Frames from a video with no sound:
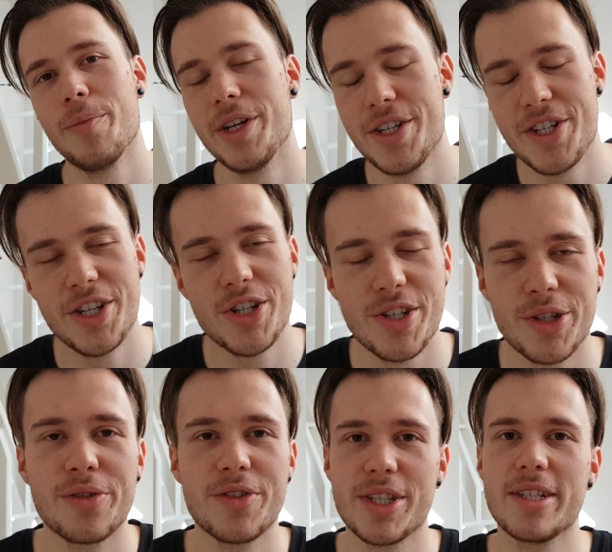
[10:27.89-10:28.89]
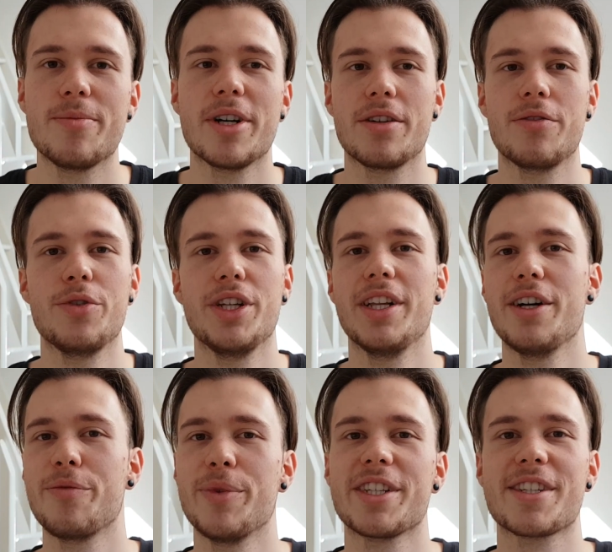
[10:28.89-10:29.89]
Meditation is obviously part of real
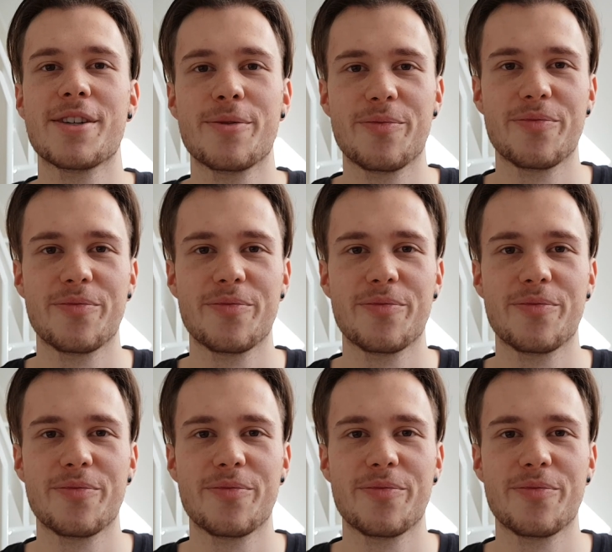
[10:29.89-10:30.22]
life, but